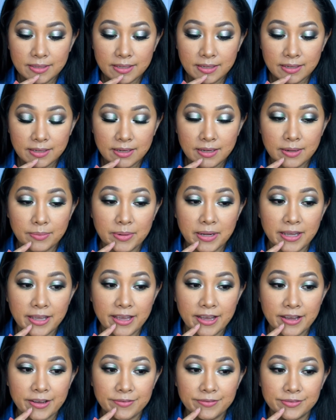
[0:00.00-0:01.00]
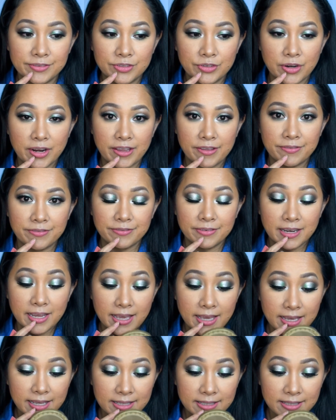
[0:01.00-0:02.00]
I have dry
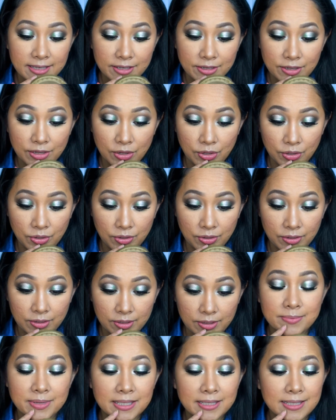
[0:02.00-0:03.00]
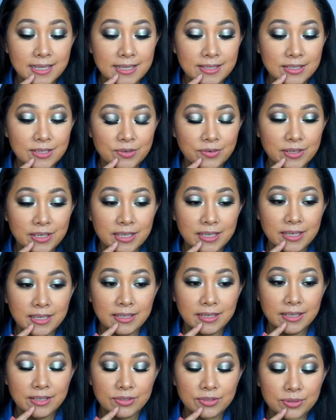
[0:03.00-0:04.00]
flakes in here. It doesn't really
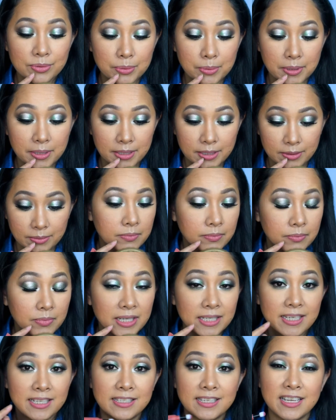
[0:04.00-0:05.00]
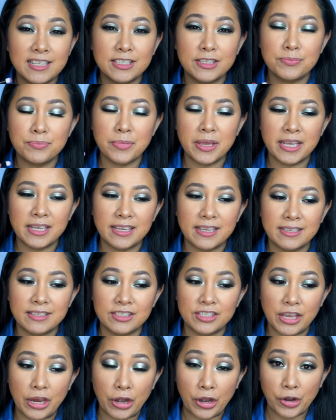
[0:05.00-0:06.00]
cling to it, but it doesn't make it
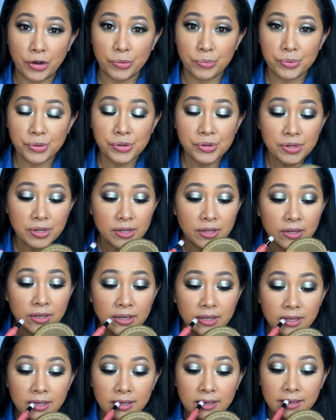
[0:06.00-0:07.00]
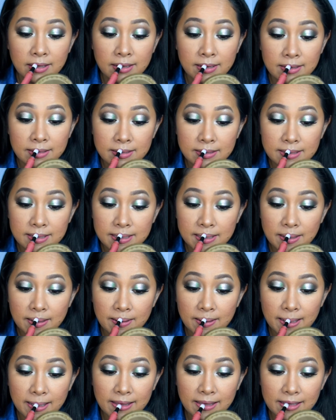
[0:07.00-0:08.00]
terrible. So
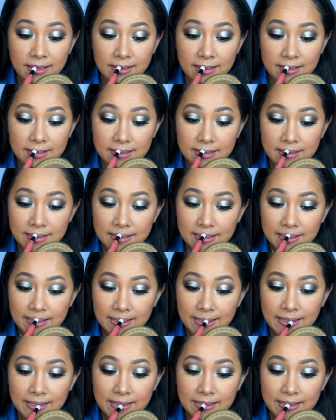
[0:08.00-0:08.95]
I think that's a good